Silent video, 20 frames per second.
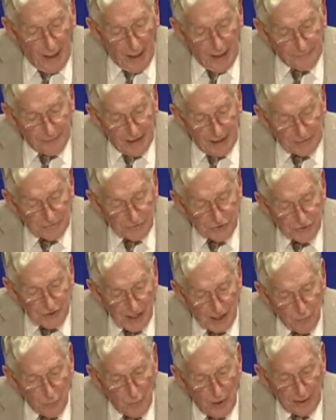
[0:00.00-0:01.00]
And then
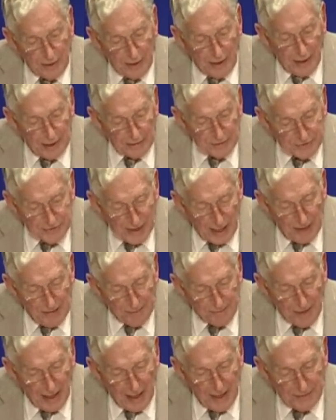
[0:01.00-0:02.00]
someone gets
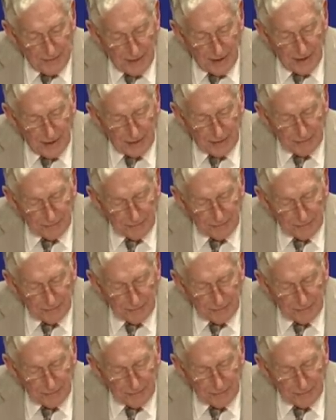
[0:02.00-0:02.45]
up and he